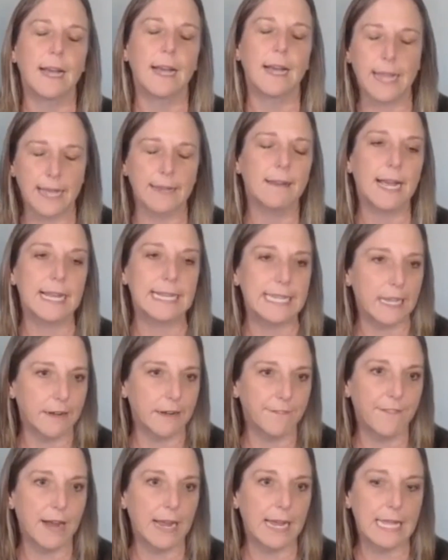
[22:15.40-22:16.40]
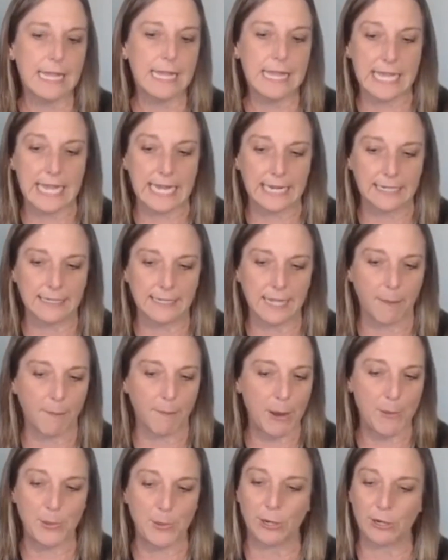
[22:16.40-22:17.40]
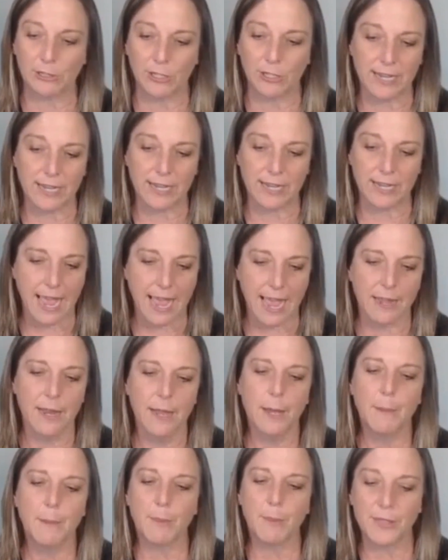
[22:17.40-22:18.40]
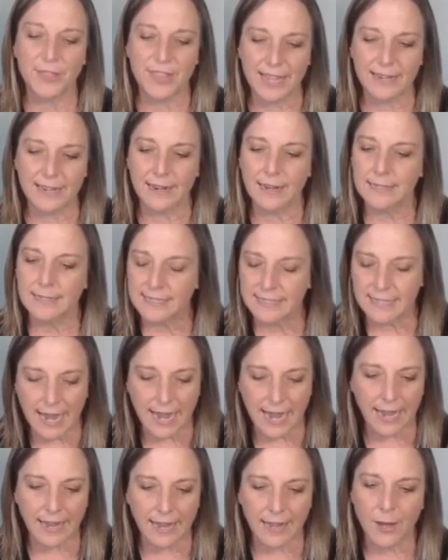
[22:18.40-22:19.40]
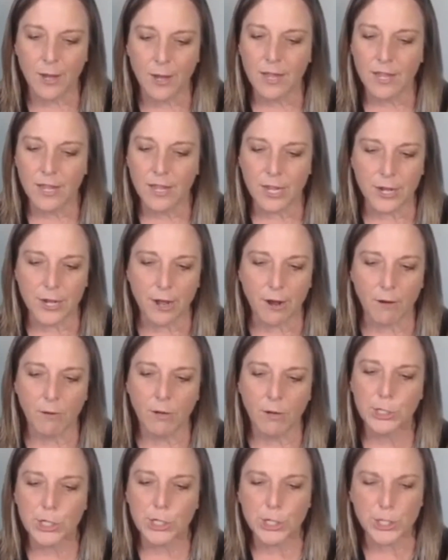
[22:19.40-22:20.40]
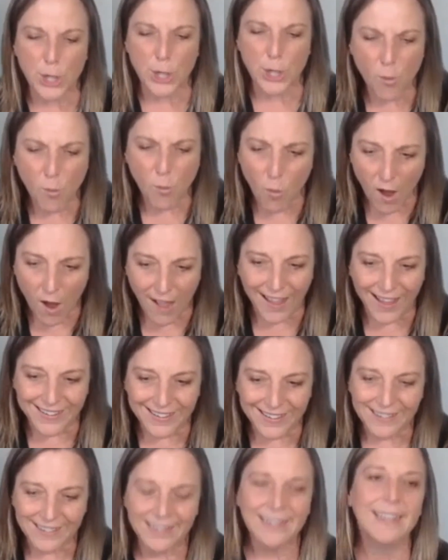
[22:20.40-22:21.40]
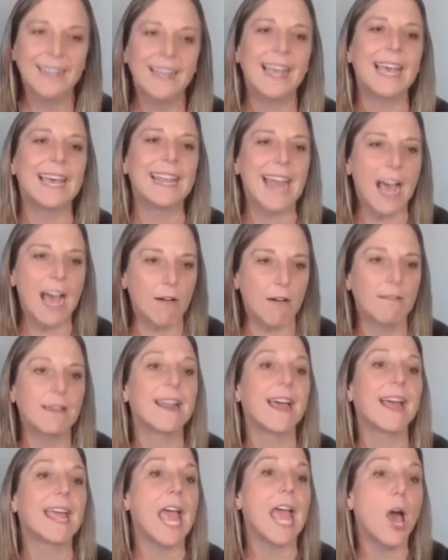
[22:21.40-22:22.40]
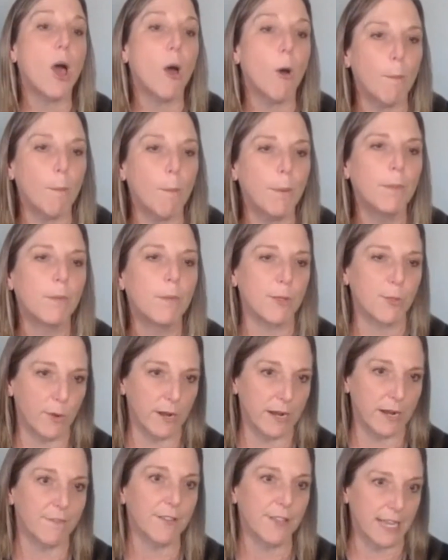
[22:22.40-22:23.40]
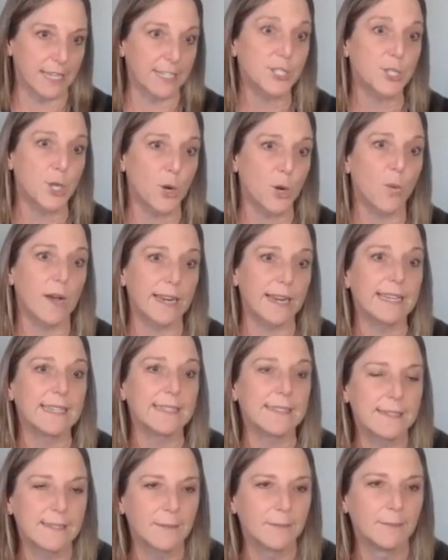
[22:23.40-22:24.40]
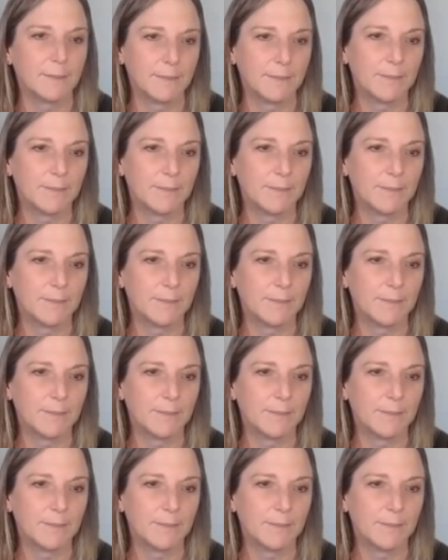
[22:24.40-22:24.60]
again identifying things that people aren't looking at but then saying you know so what and how can i help with whatever that so what is